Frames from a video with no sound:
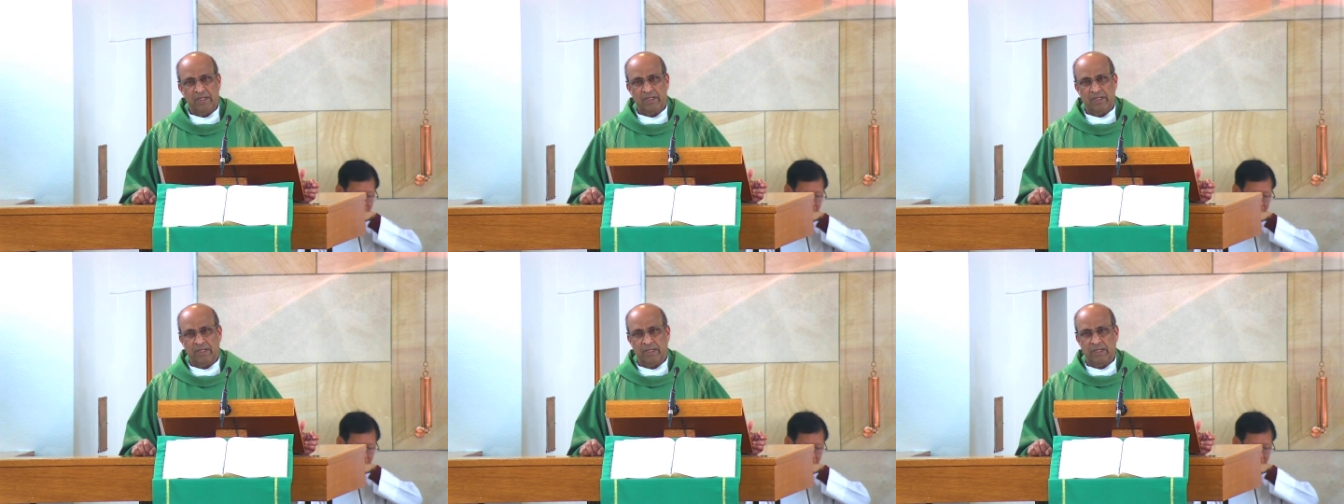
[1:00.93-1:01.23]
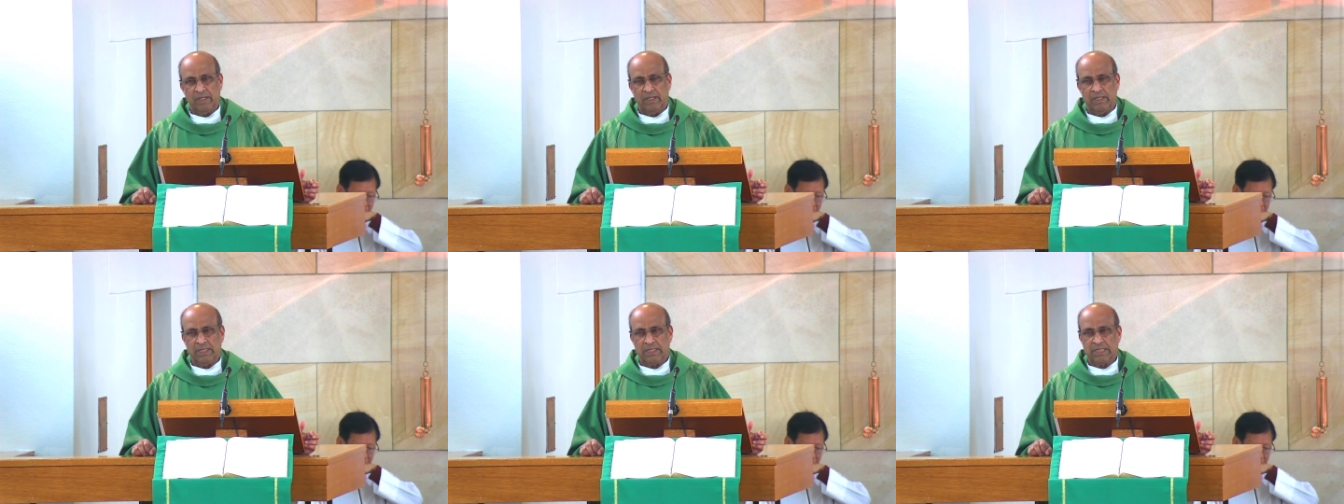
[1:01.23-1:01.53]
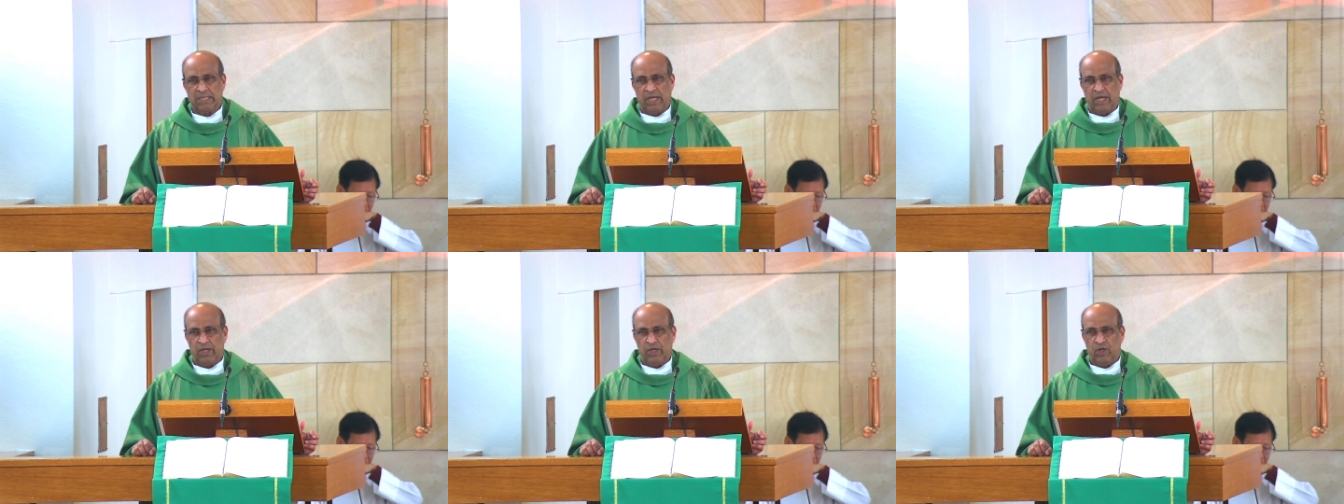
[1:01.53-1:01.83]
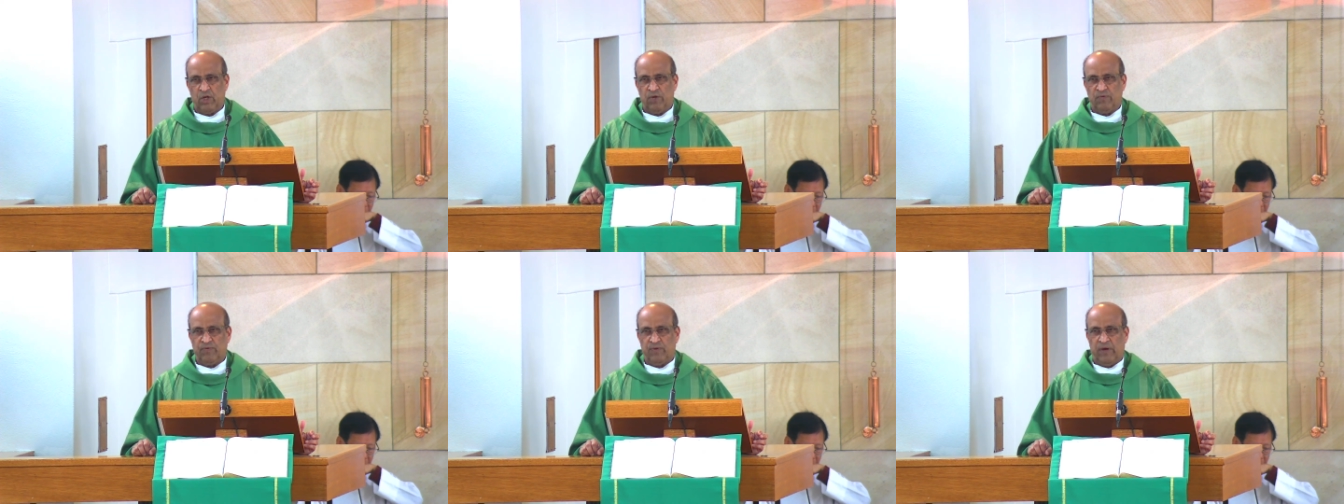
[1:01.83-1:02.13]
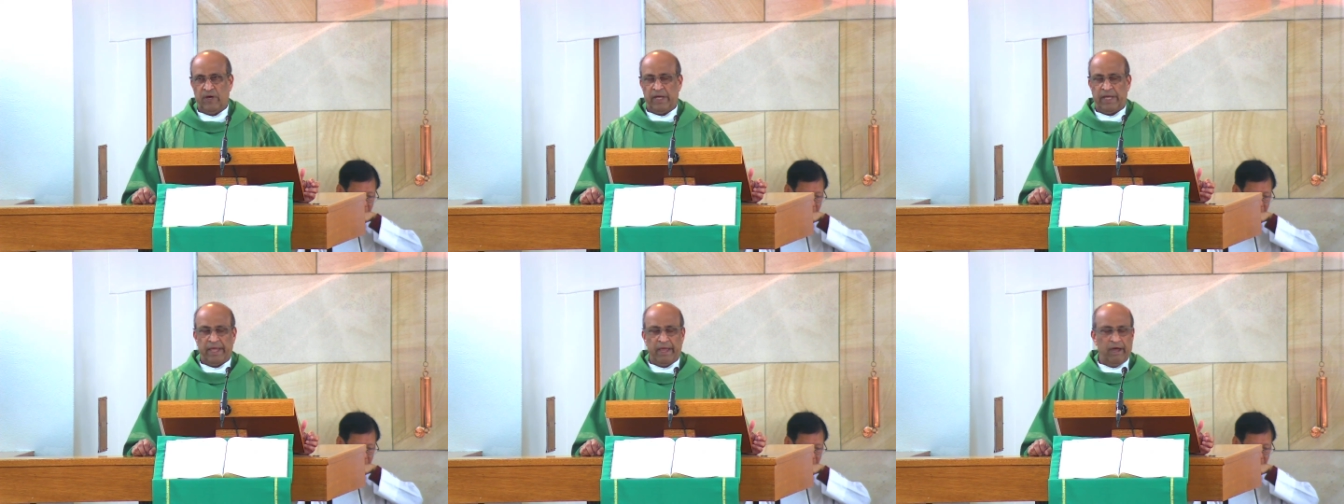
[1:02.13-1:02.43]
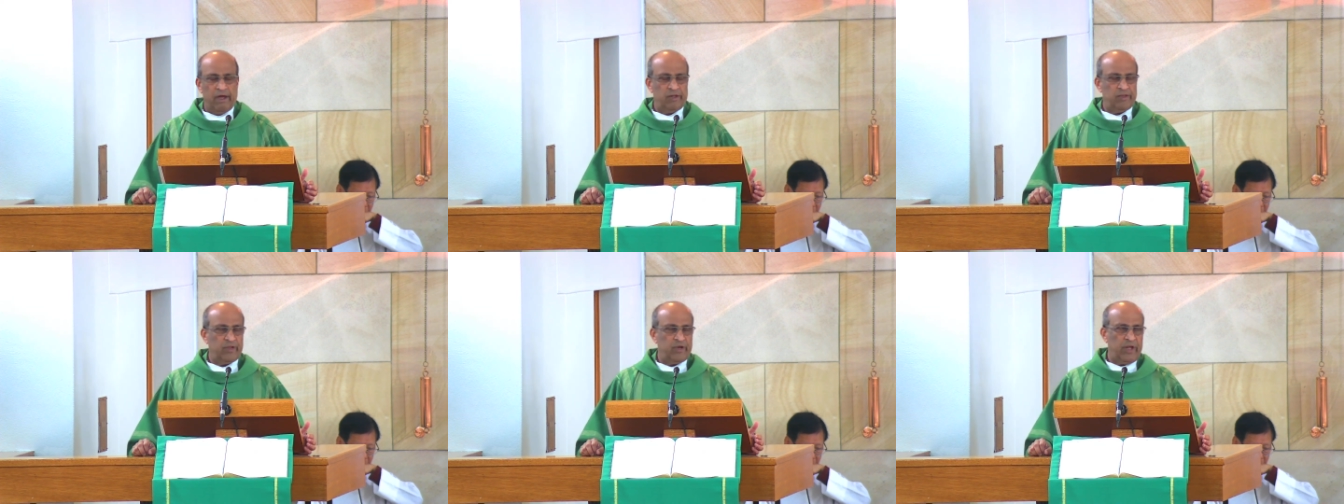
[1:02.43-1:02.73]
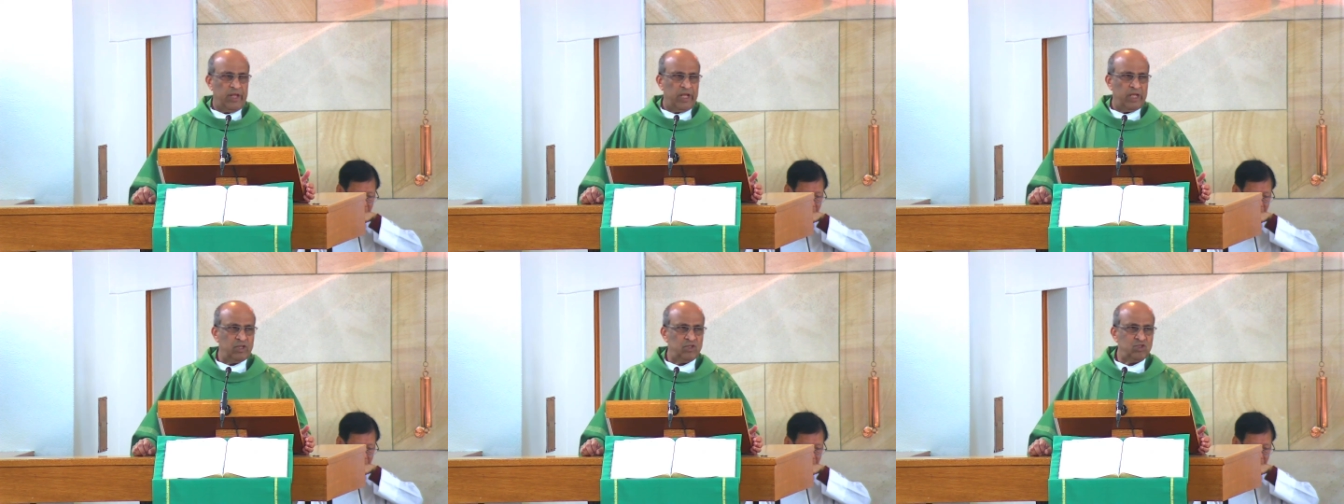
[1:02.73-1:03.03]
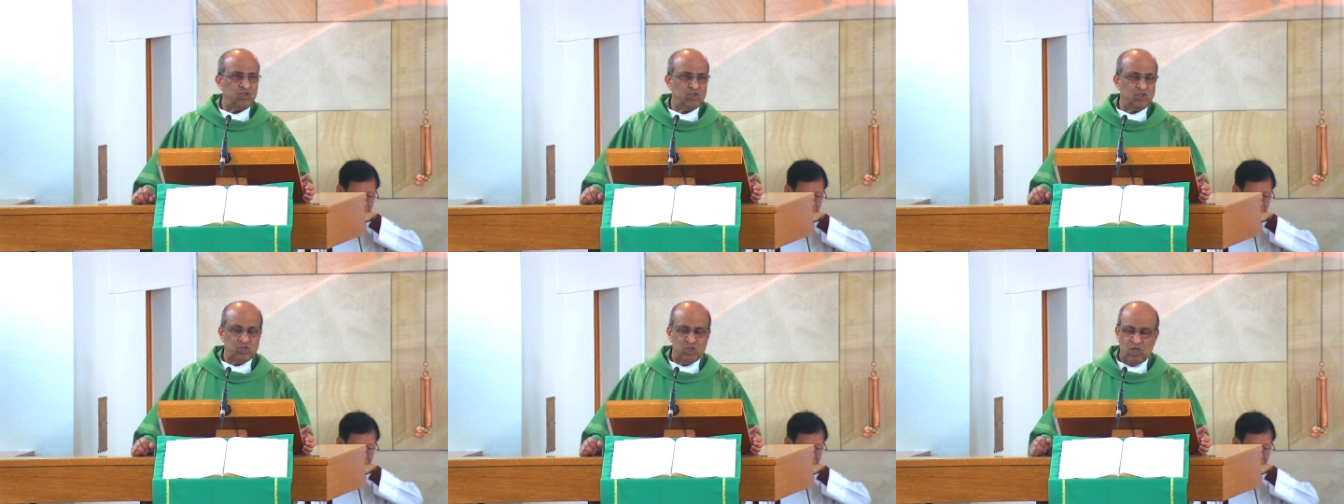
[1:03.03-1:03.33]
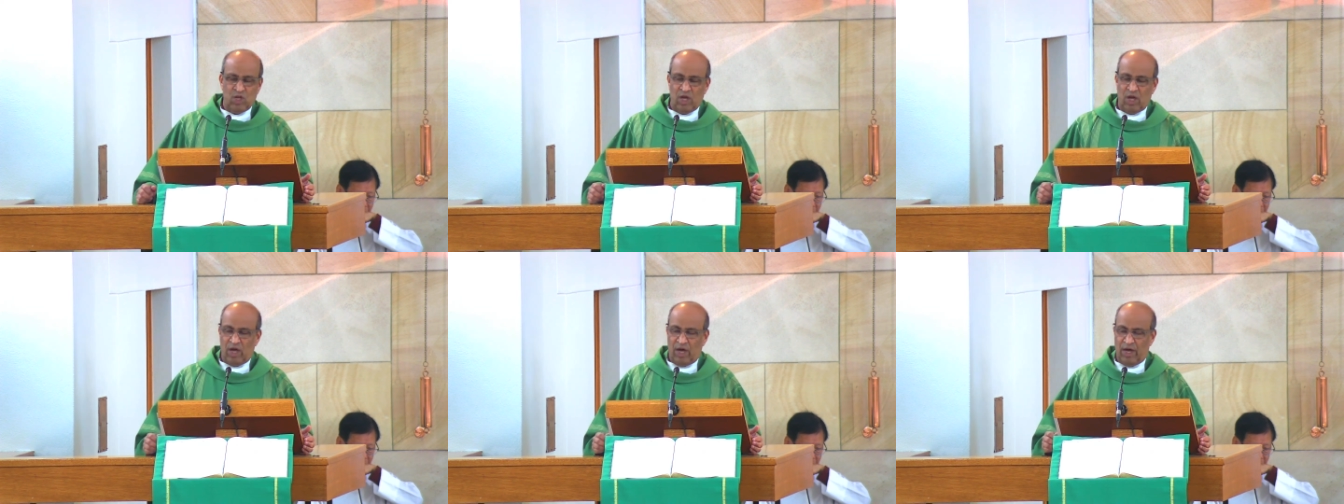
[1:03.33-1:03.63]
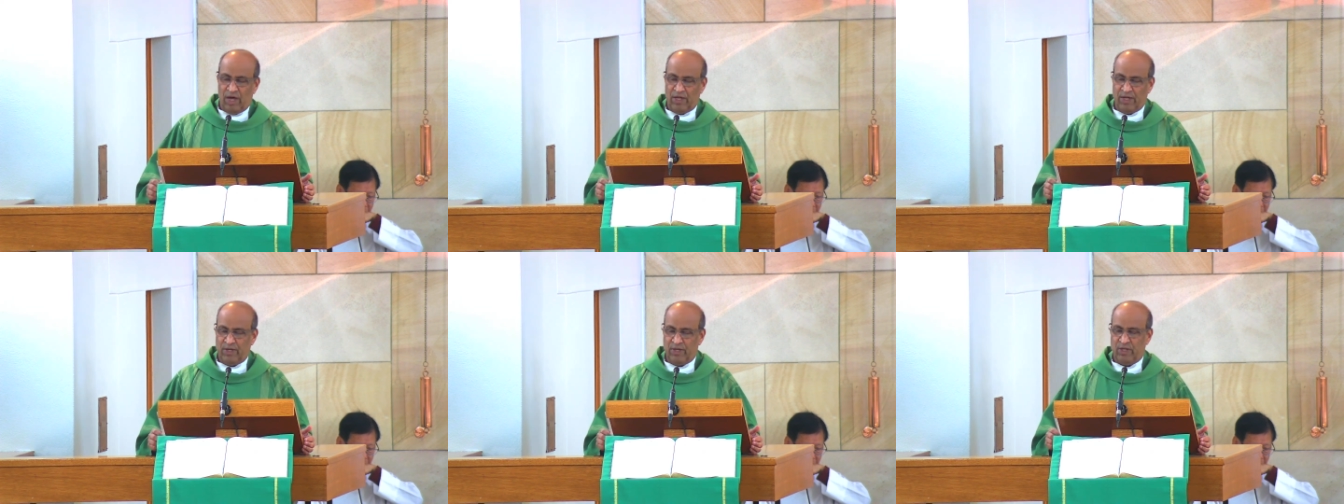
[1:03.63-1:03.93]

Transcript: these kind of gatherings and